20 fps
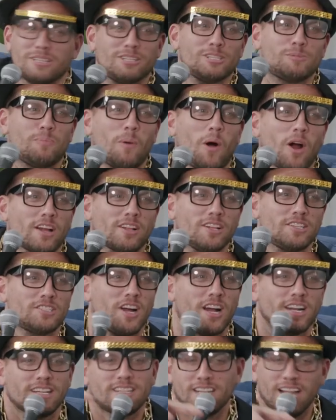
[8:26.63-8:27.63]
with the sparklers
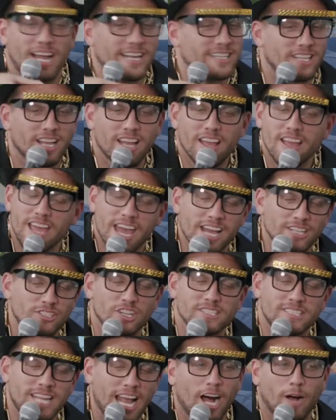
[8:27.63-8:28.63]
on it. They're like, it
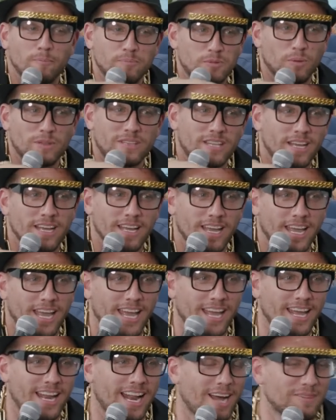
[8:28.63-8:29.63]
just helps with the.
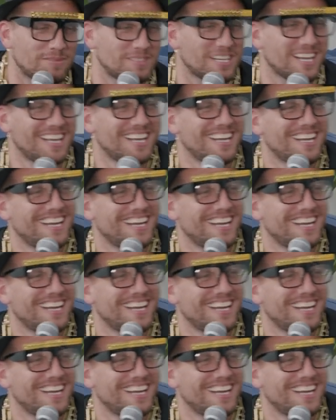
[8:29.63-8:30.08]
It She's helps. got the